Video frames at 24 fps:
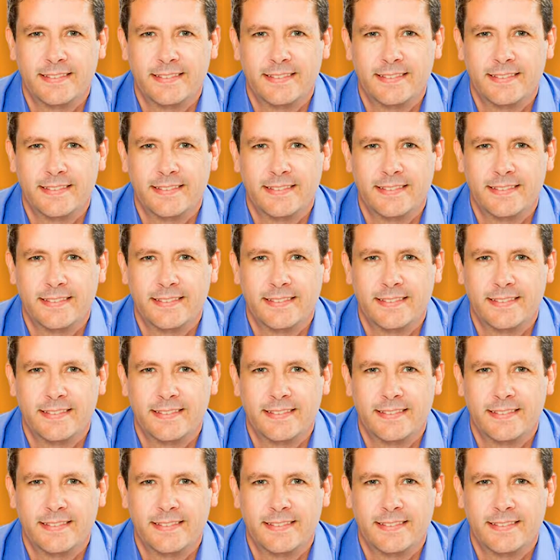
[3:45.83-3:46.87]

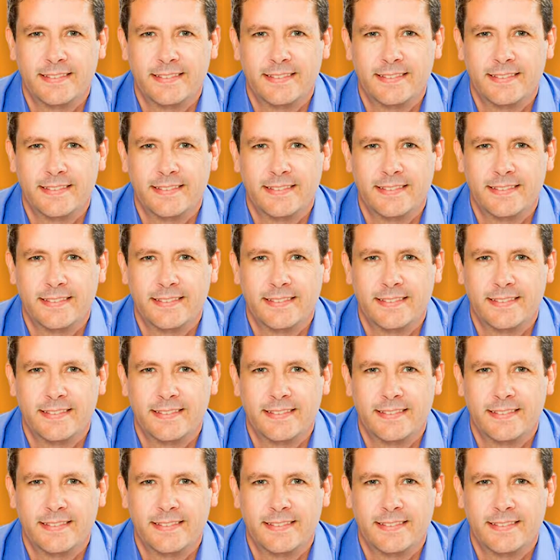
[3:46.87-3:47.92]

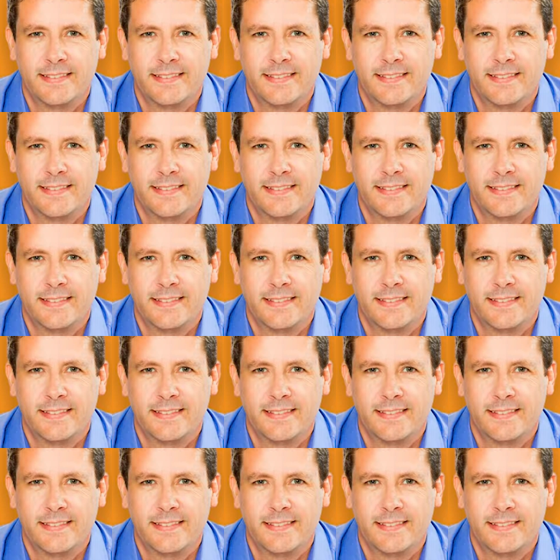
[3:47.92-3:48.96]

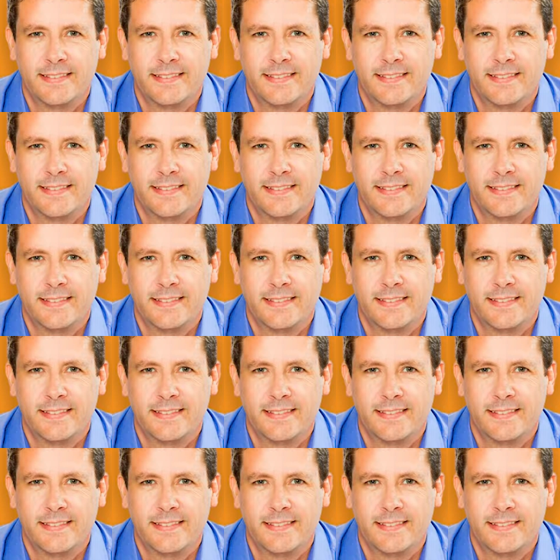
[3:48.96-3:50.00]

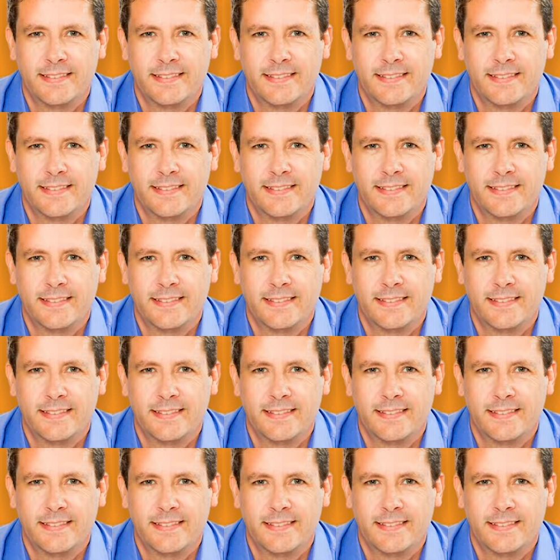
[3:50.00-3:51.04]

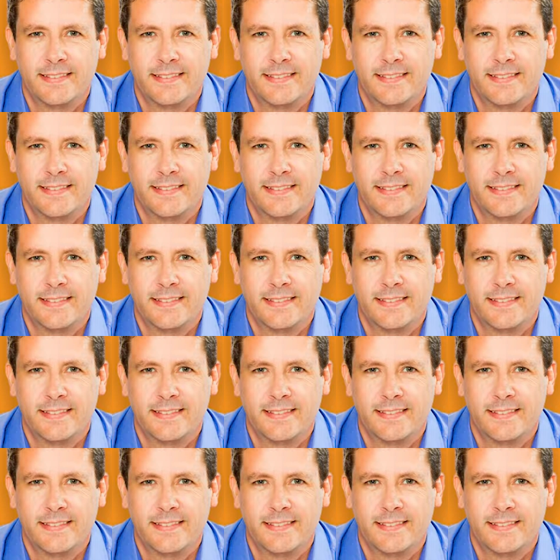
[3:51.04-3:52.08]

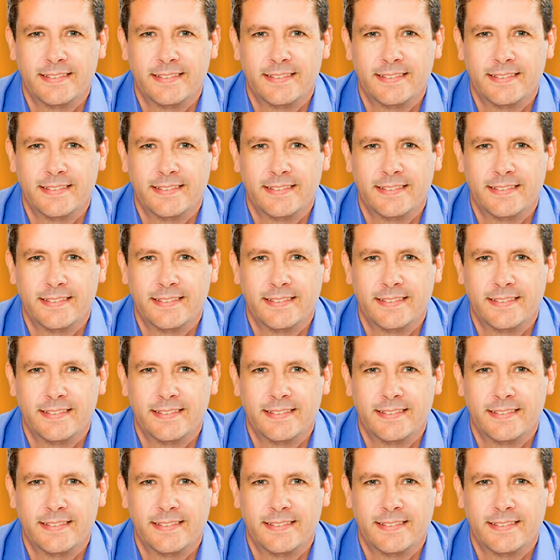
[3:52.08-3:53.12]

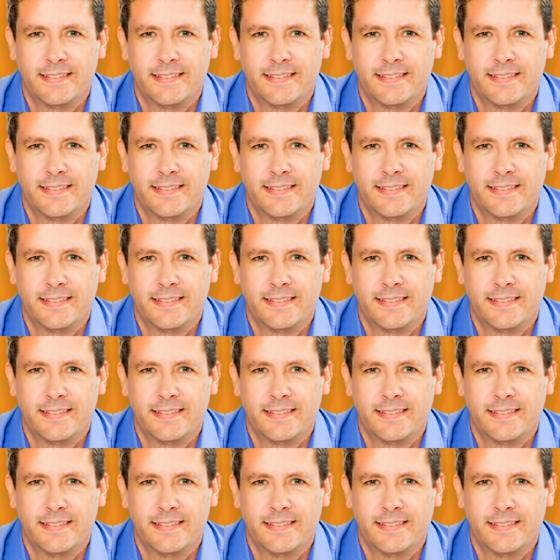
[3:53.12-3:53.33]
(no lip movement)